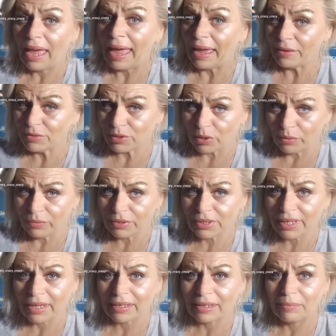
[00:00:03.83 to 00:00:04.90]
House
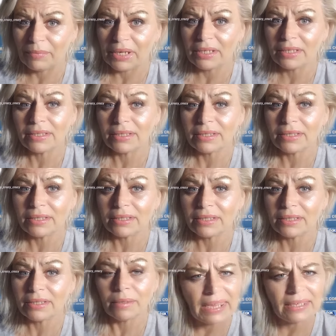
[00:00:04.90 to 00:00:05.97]
Oversight Committee says
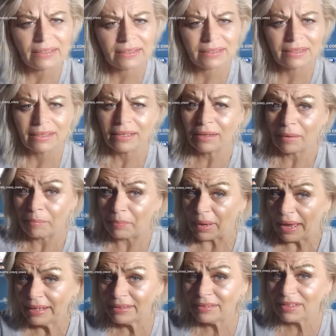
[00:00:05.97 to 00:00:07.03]
banks,
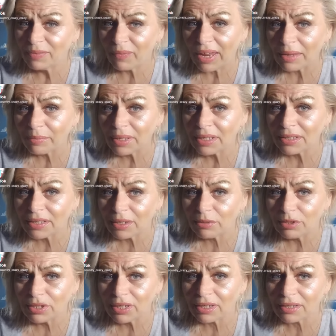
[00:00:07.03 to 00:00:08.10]
Biden's family
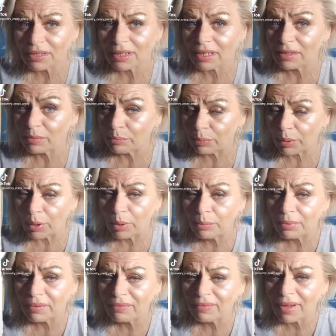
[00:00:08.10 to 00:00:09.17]
associates in the probe of
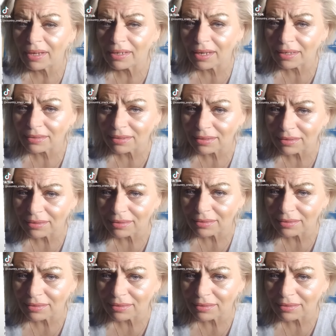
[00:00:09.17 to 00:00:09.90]
finances.